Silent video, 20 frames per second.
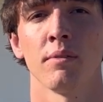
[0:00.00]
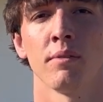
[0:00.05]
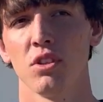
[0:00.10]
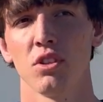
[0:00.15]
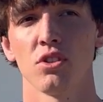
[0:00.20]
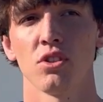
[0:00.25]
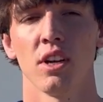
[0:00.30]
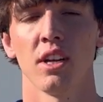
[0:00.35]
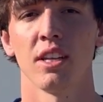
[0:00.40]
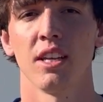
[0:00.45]
We're
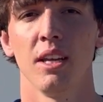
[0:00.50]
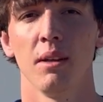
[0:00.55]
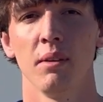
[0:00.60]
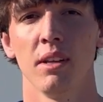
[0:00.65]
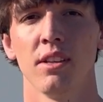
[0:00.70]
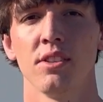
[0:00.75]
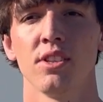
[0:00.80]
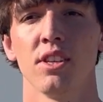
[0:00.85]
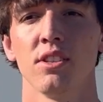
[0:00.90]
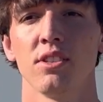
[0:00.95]
just trying to
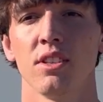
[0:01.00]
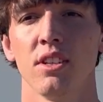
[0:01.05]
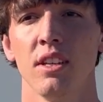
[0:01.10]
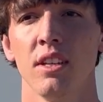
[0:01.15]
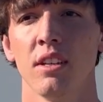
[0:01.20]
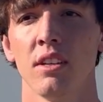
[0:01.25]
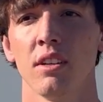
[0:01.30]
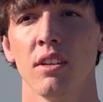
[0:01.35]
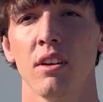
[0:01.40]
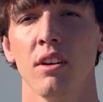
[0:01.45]
keep the
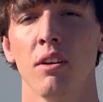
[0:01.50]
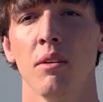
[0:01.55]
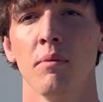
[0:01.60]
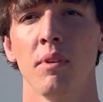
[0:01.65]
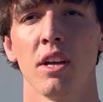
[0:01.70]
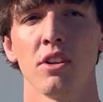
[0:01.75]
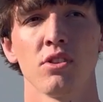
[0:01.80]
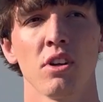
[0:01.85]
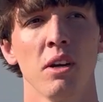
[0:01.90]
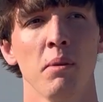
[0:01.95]
intensity,
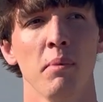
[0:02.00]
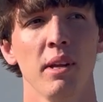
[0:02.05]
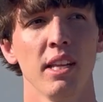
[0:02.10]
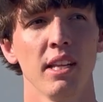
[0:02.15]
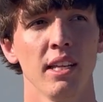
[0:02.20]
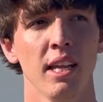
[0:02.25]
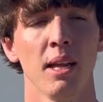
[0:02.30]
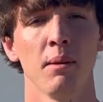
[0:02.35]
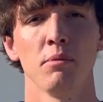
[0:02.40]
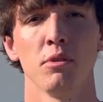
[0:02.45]
not trying to
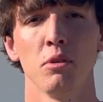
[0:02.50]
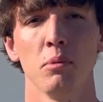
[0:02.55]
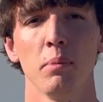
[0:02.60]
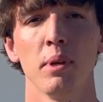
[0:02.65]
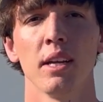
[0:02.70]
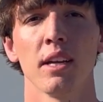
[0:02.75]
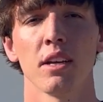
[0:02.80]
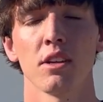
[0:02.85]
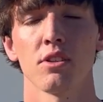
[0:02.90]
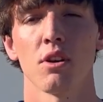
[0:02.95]
make the game too
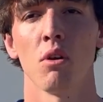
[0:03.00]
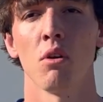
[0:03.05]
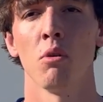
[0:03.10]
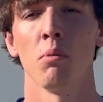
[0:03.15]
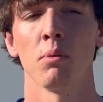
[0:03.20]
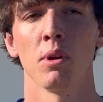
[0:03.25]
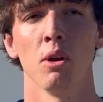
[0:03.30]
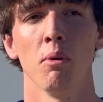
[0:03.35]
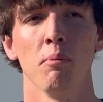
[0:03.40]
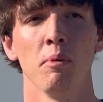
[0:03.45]
big. It's our
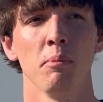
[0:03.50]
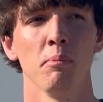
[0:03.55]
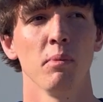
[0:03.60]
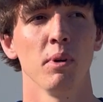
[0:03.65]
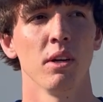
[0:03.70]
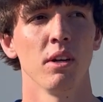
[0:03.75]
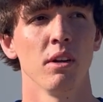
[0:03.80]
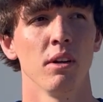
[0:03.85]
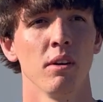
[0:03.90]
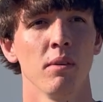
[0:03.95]
homecoming,
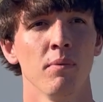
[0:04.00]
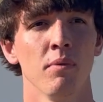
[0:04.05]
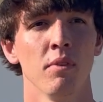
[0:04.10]
but